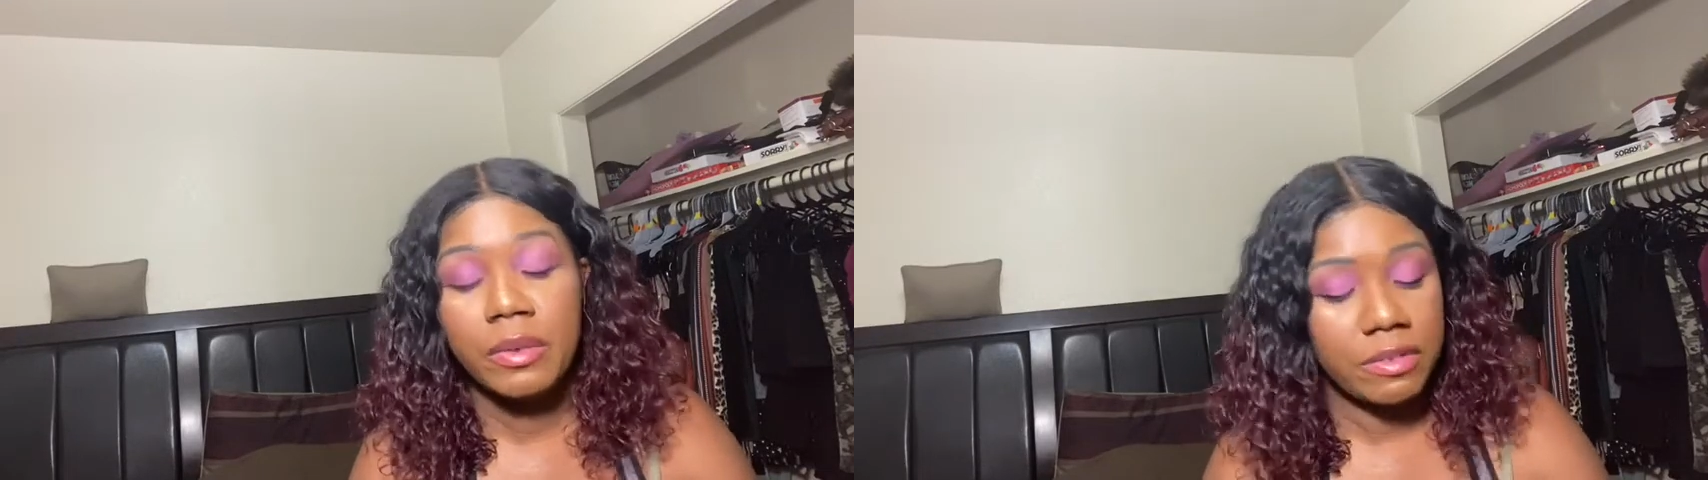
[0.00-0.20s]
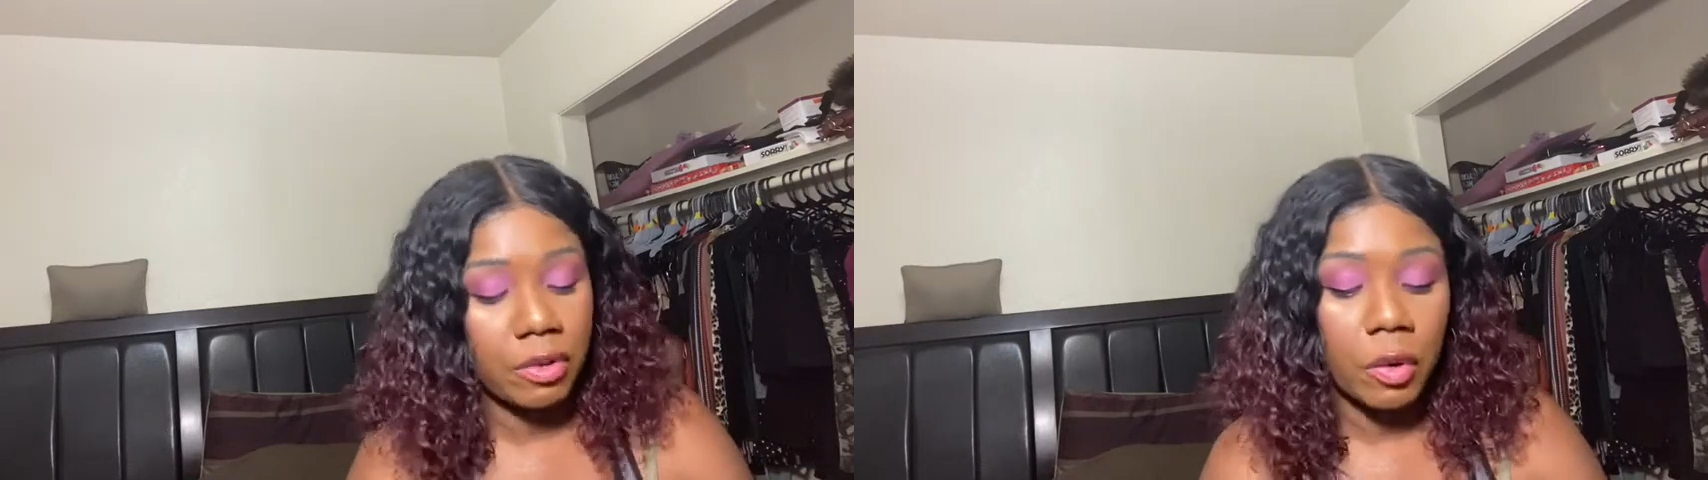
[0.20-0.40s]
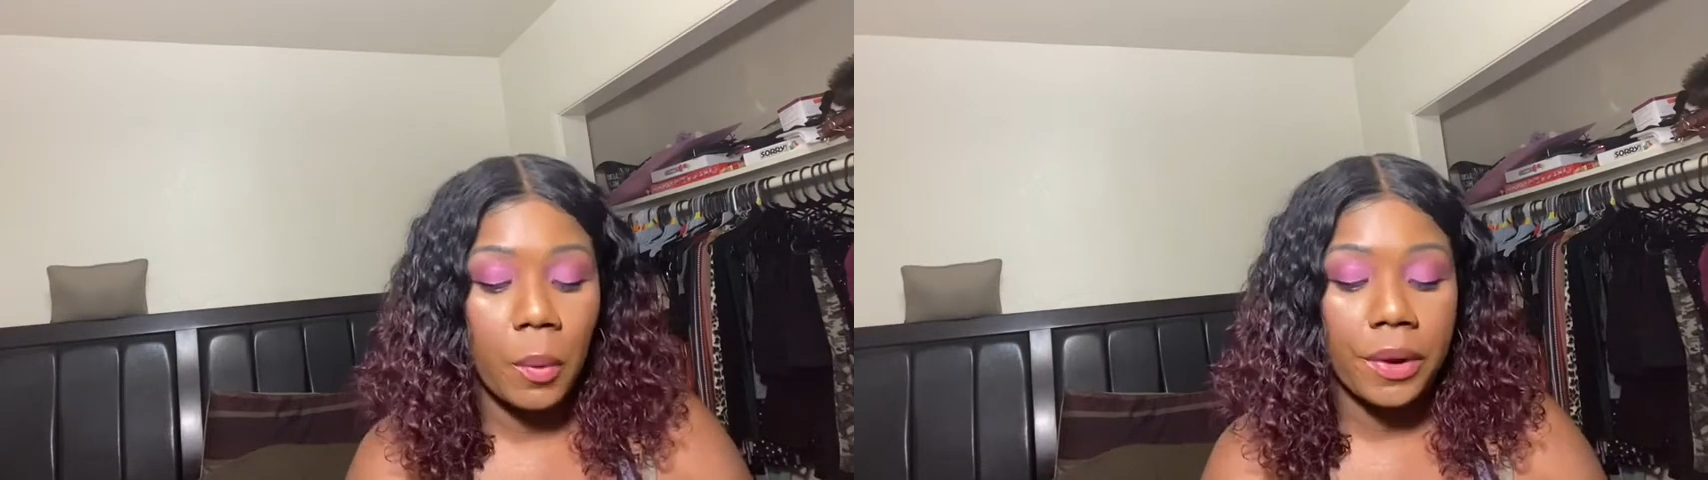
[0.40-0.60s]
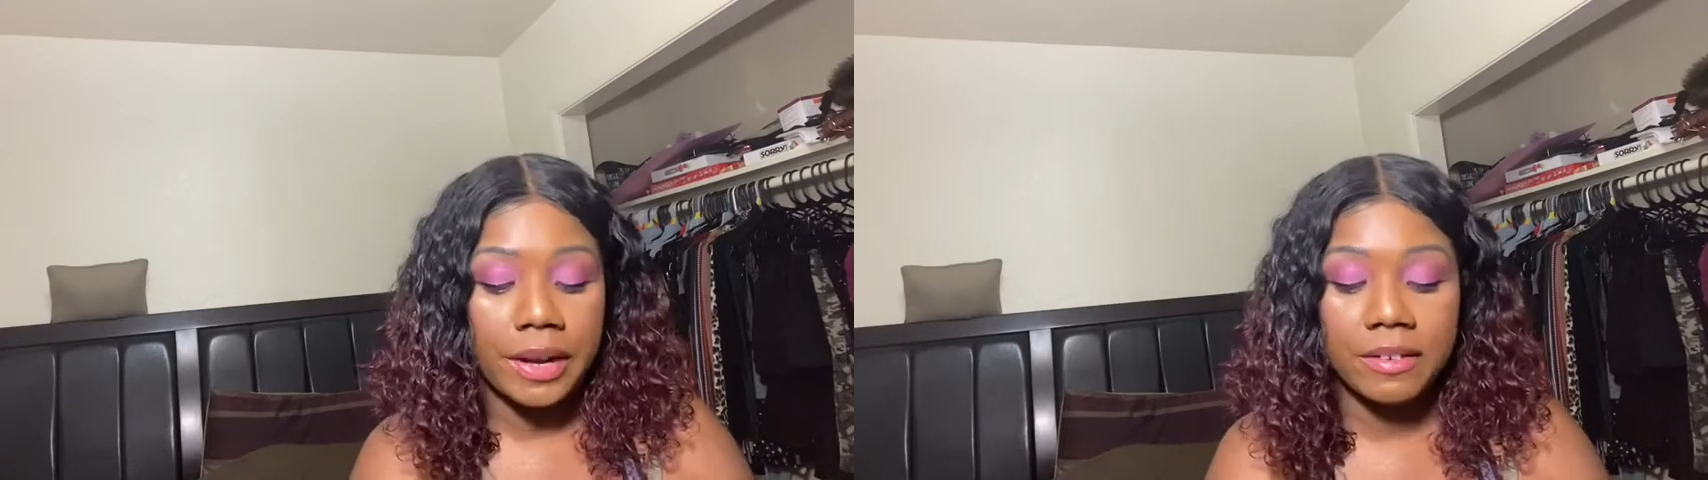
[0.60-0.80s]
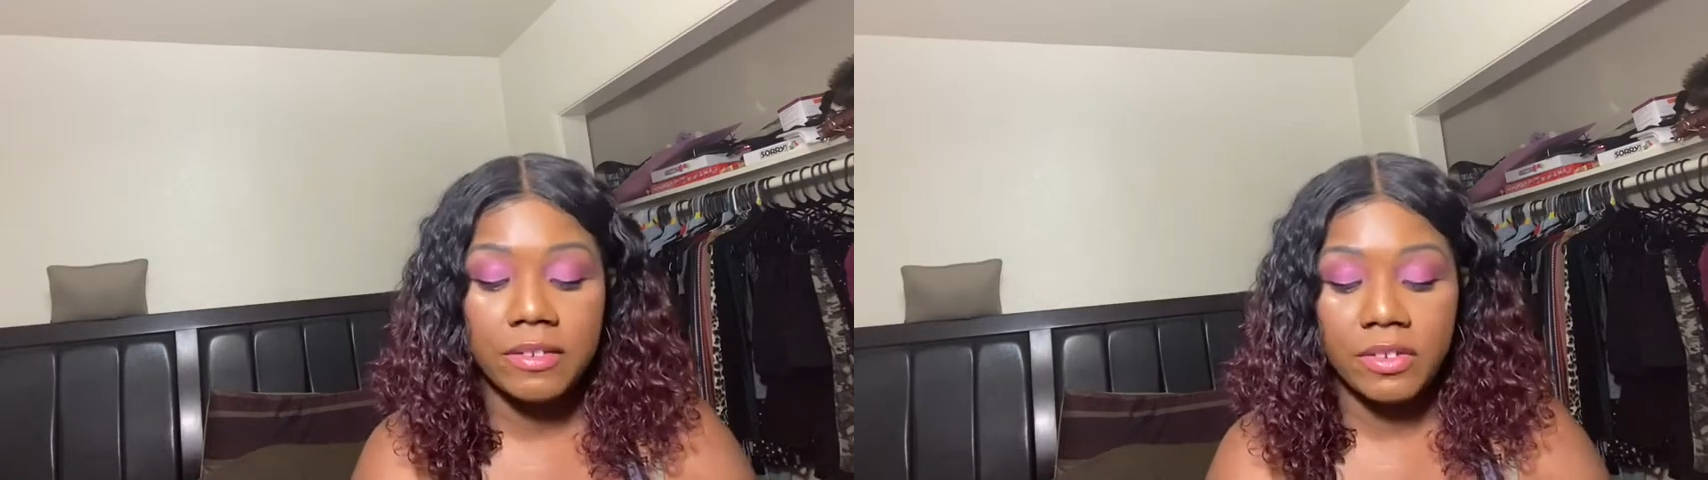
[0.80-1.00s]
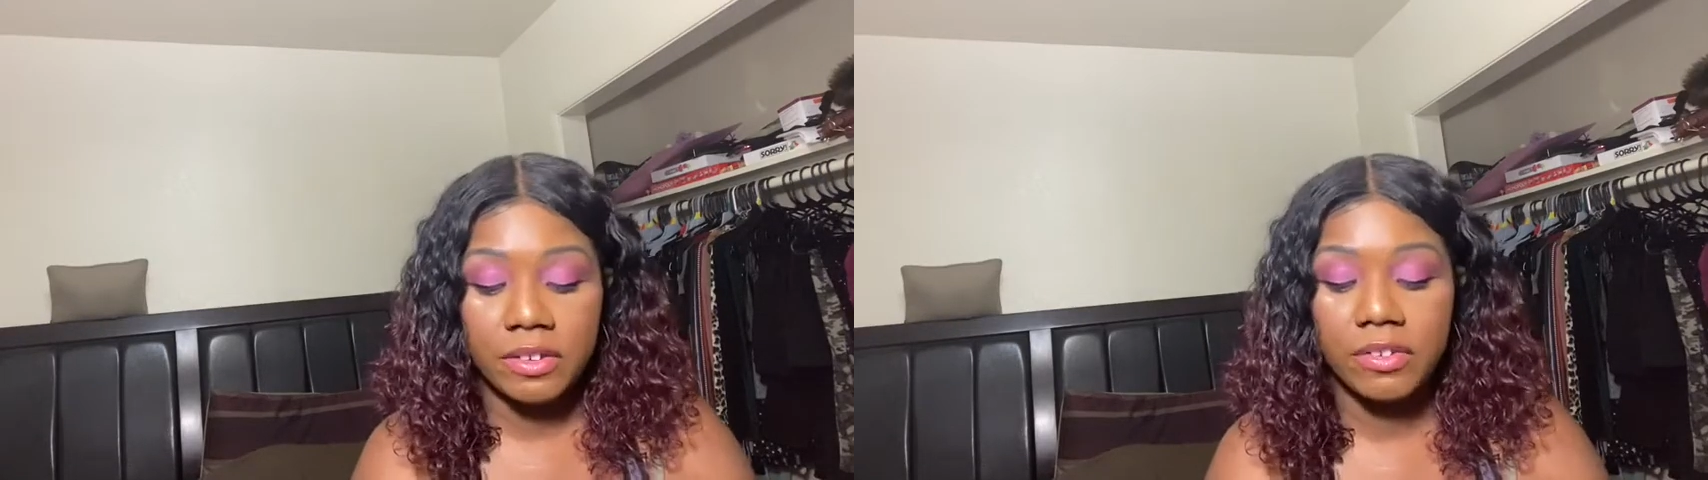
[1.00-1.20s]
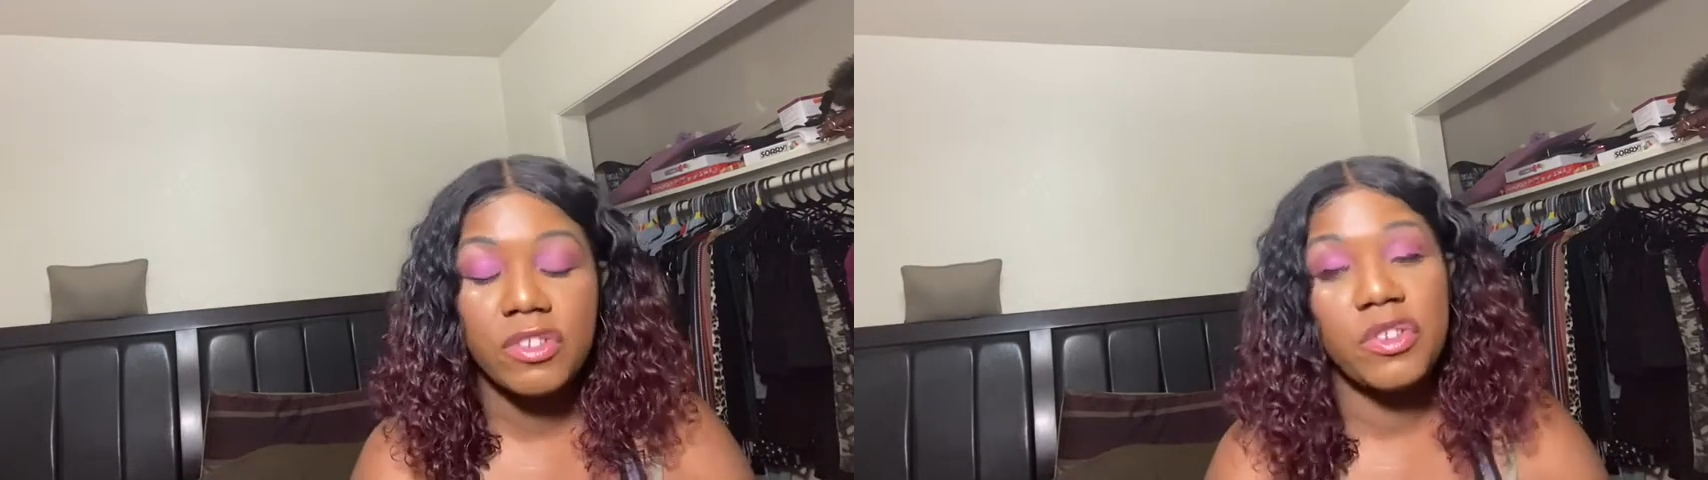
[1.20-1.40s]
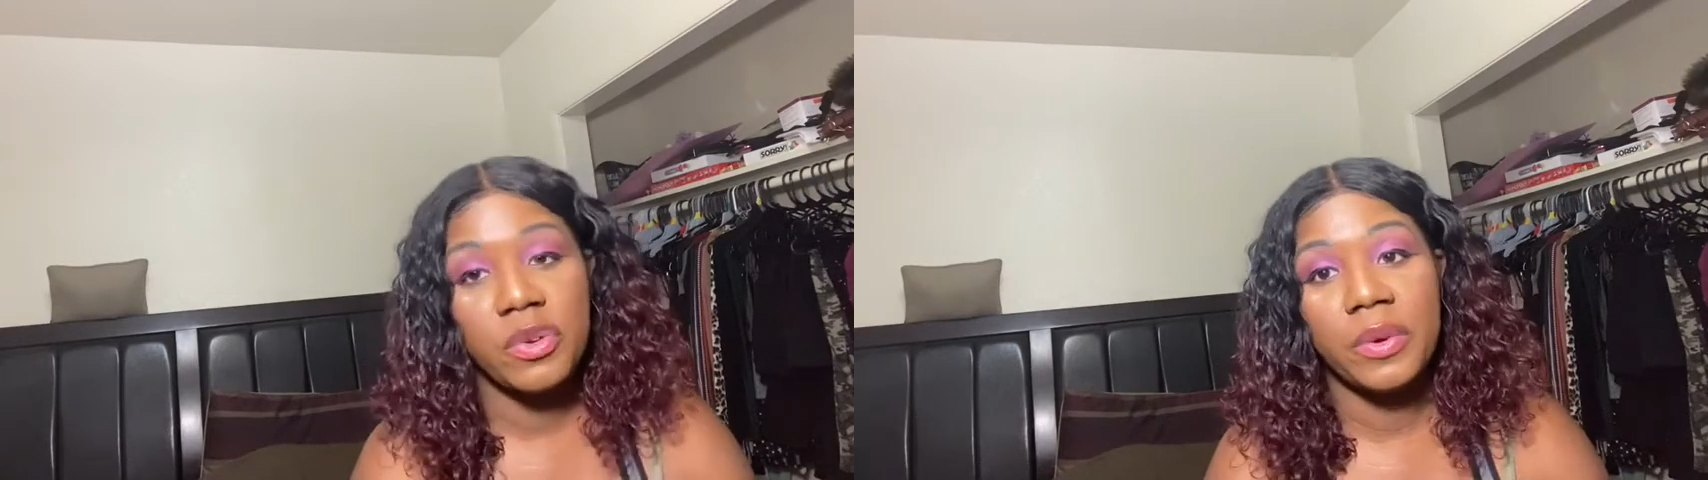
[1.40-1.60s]
So what I suggest you
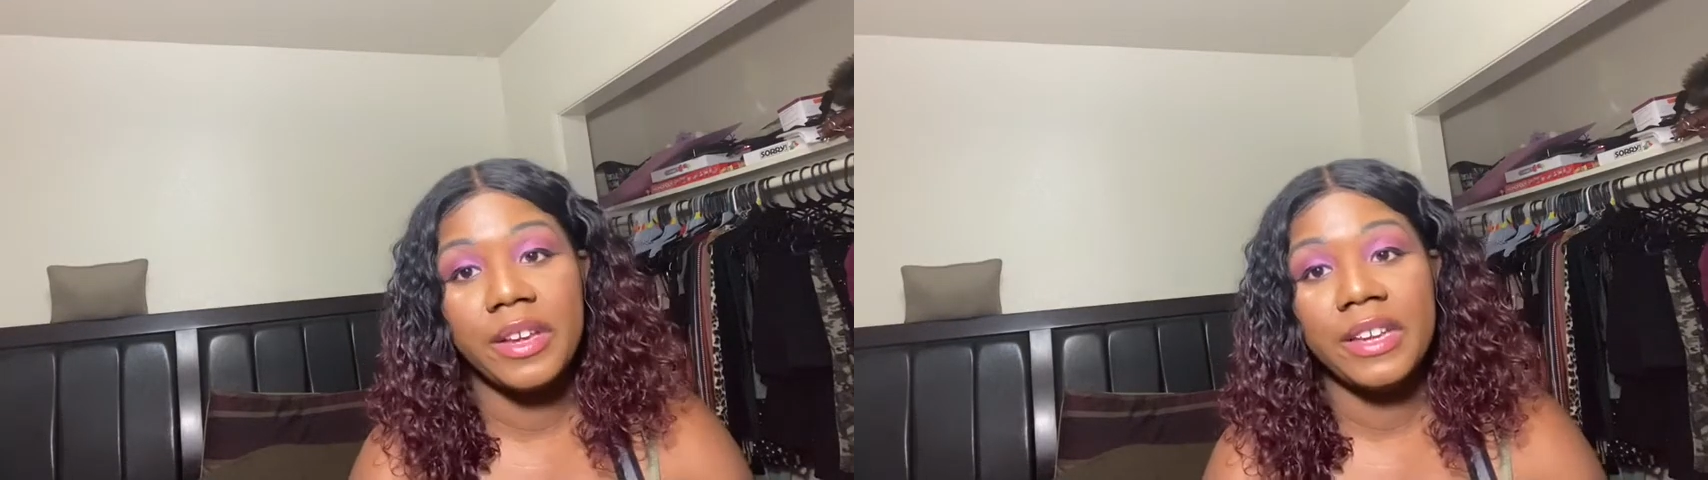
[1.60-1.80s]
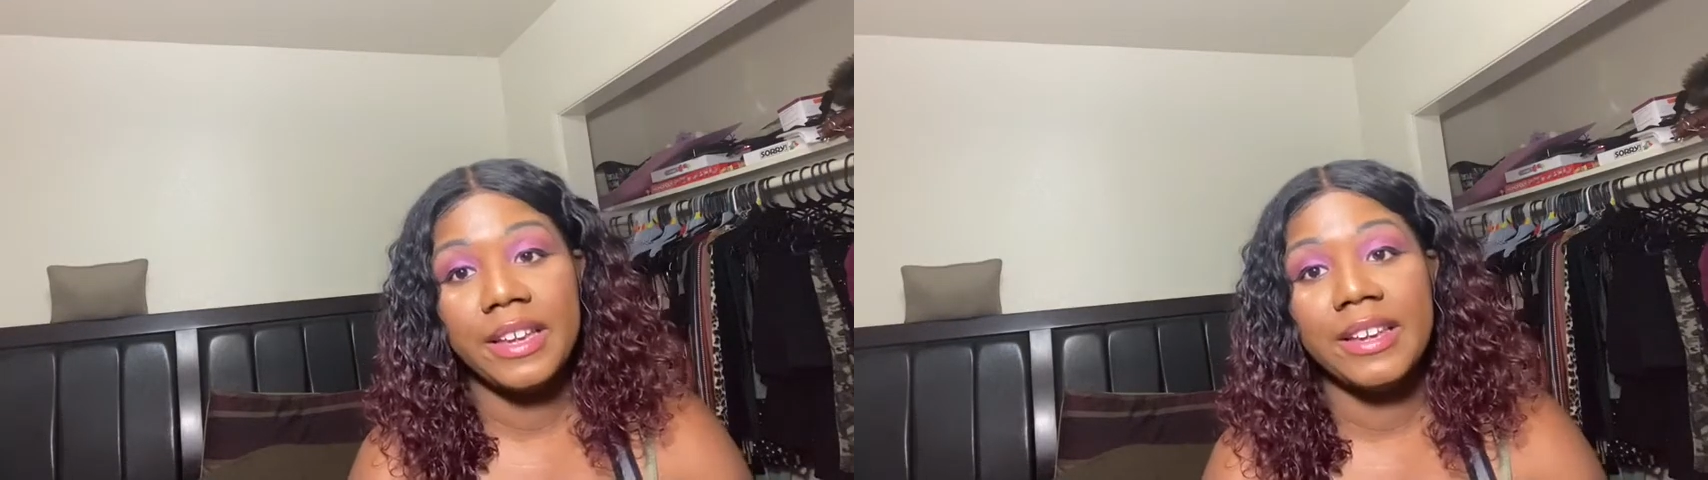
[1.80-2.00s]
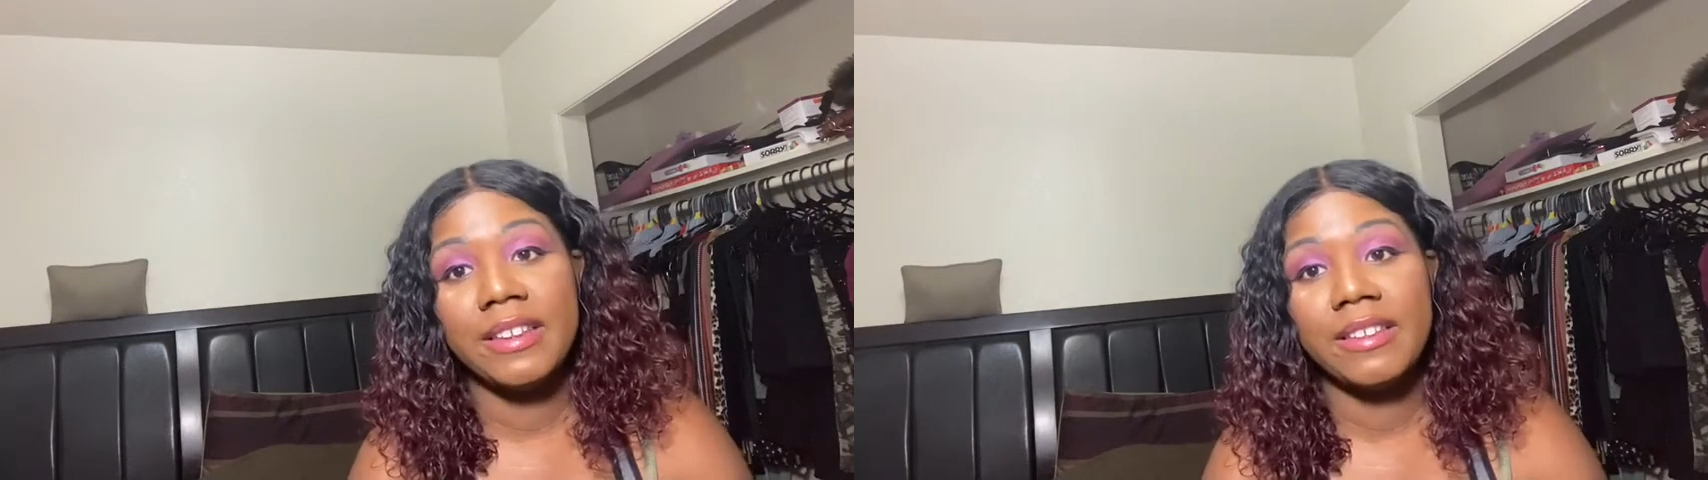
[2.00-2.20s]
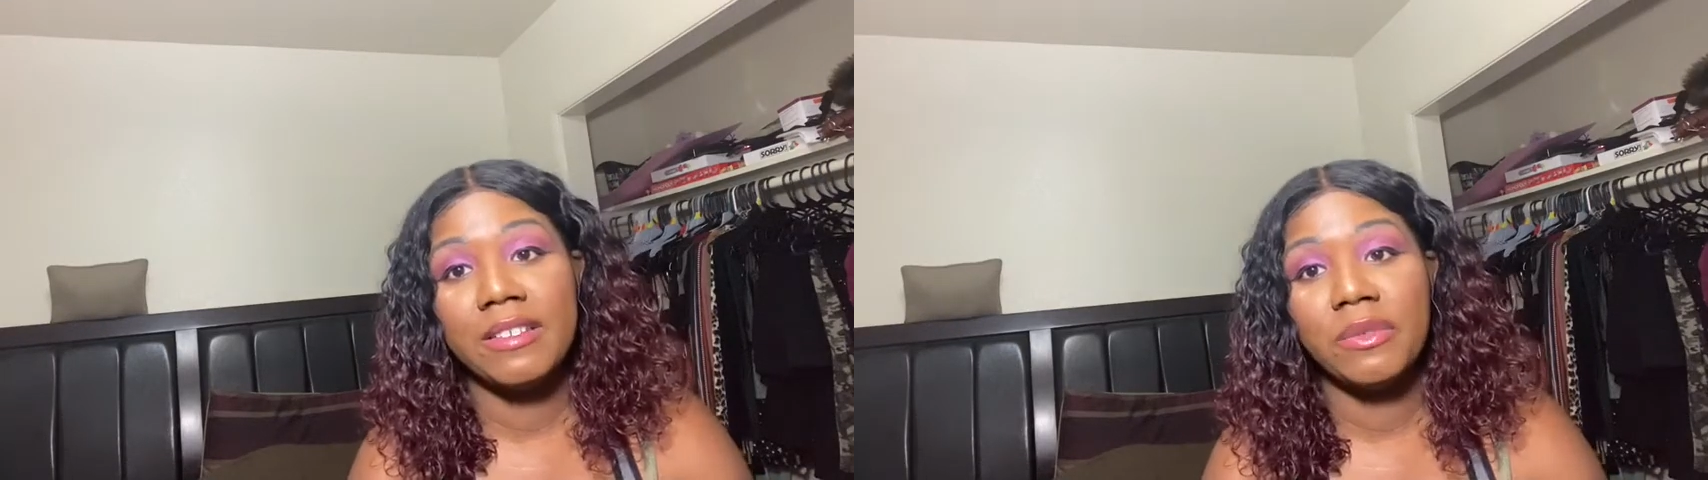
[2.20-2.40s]
doing is